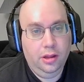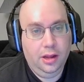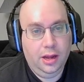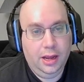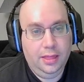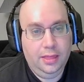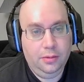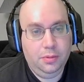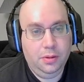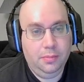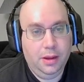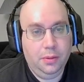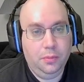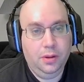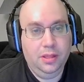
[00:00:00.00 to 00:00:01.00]
I think we
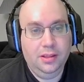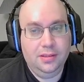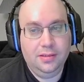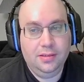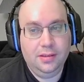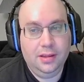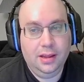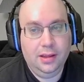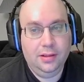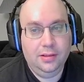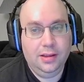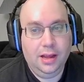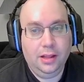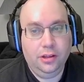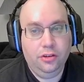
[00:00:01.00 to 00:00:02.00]
might win this
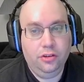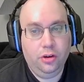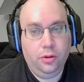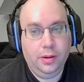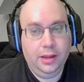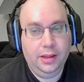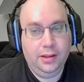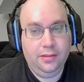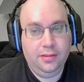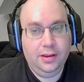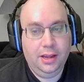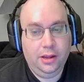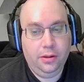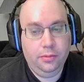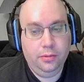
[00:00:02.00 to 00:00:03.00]
talent show hands
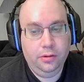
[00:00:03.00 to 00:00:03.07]
down,